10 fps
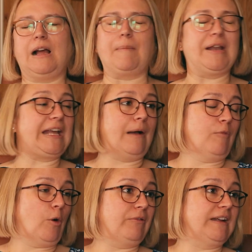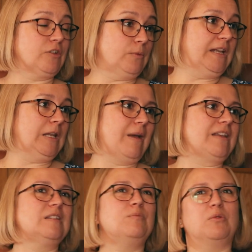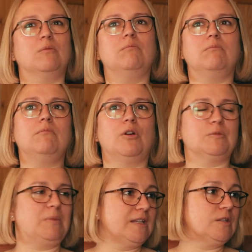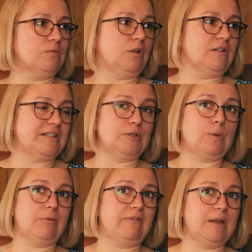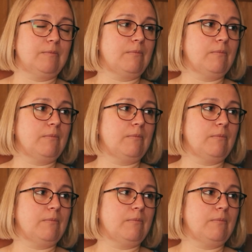I mean, it can operate on a weekly basis, but most places will tend to operate